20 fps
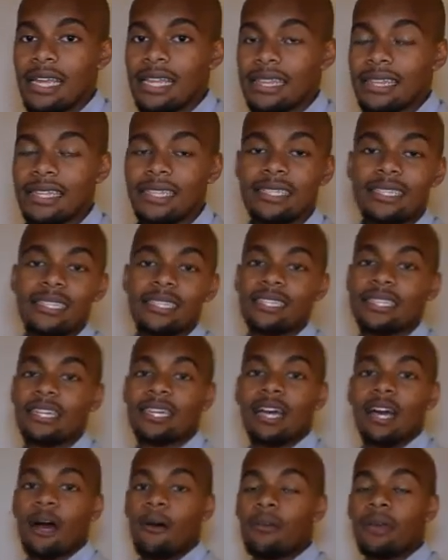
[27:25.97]
This isn't
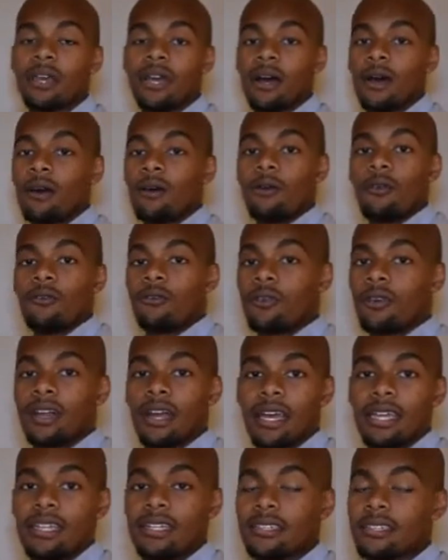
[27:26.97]
coming out
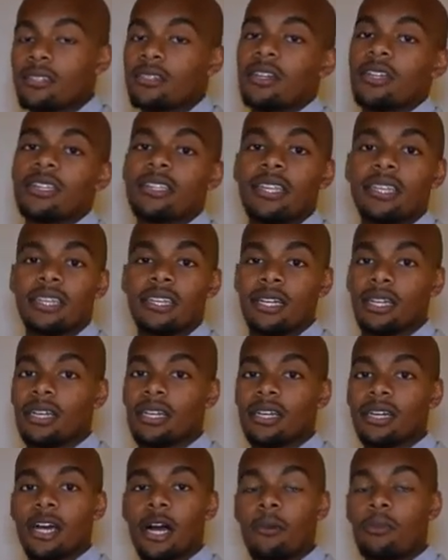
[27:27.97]
overnight. This is going to take
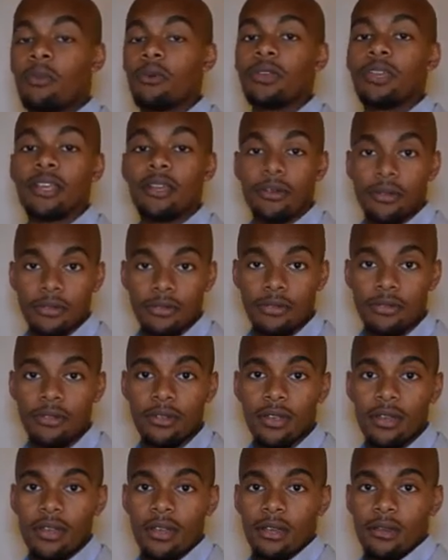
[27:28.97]
a couple years,
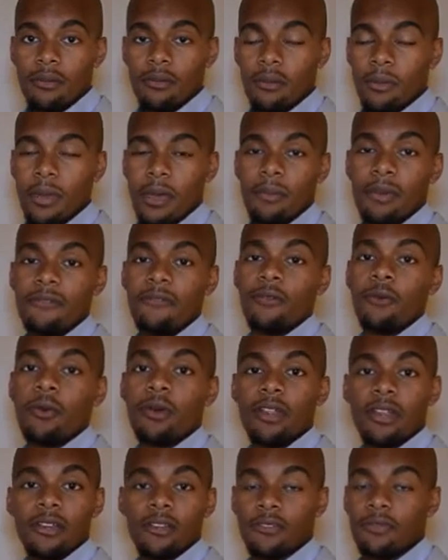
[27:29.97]
maybe 4
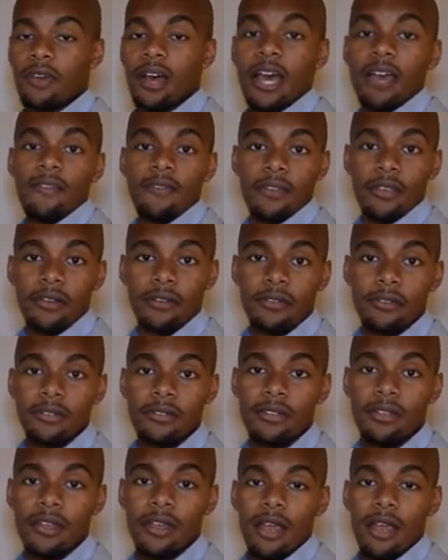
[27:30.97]
years, 5 years.